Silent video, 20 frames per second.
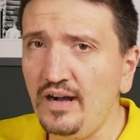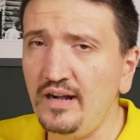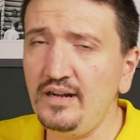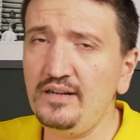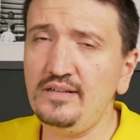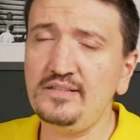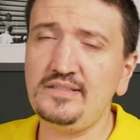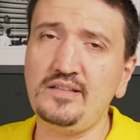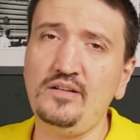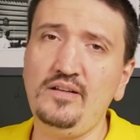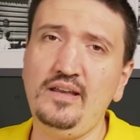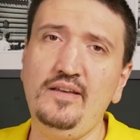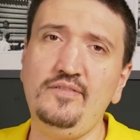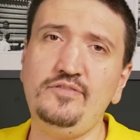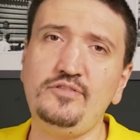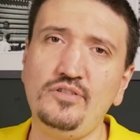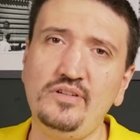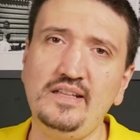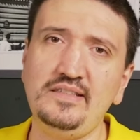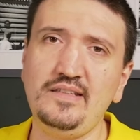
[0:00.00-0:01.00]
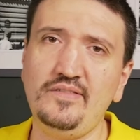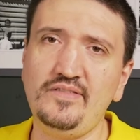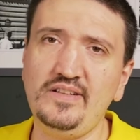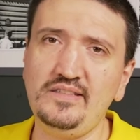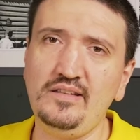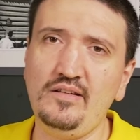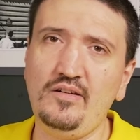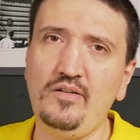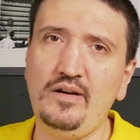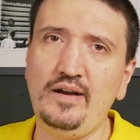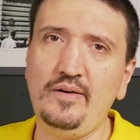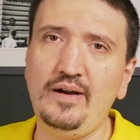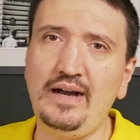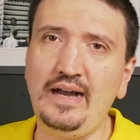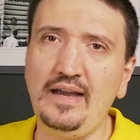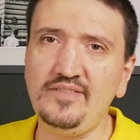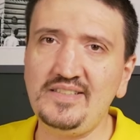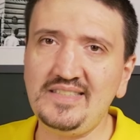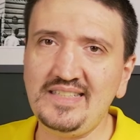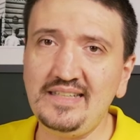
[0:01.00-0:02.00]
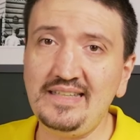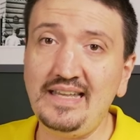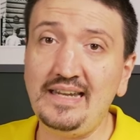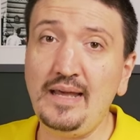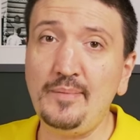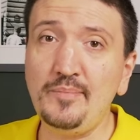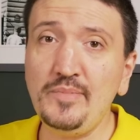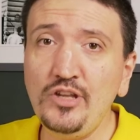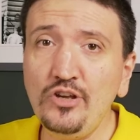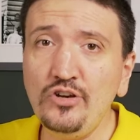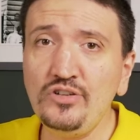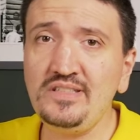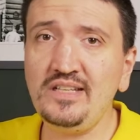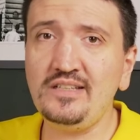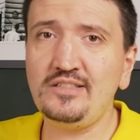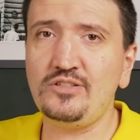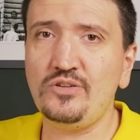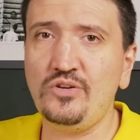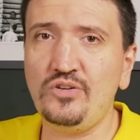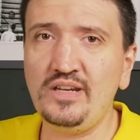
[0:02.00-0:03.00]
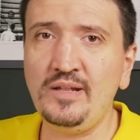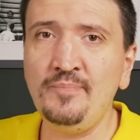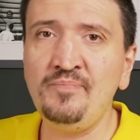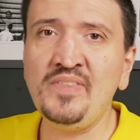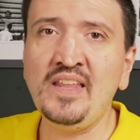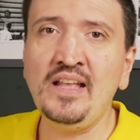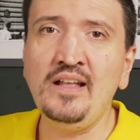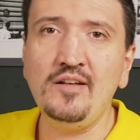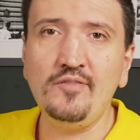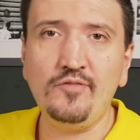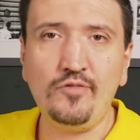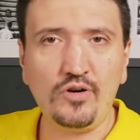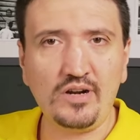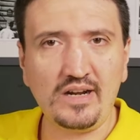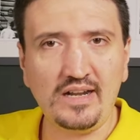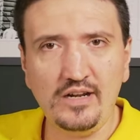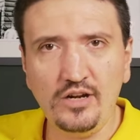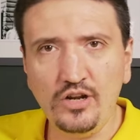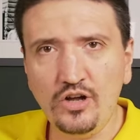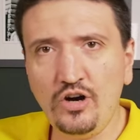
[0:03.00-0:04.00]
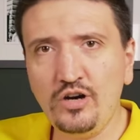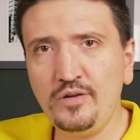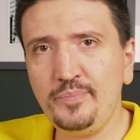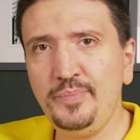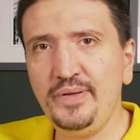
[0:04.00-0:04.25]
also have Sony 7C, how I've said, and I'm using Sony for a long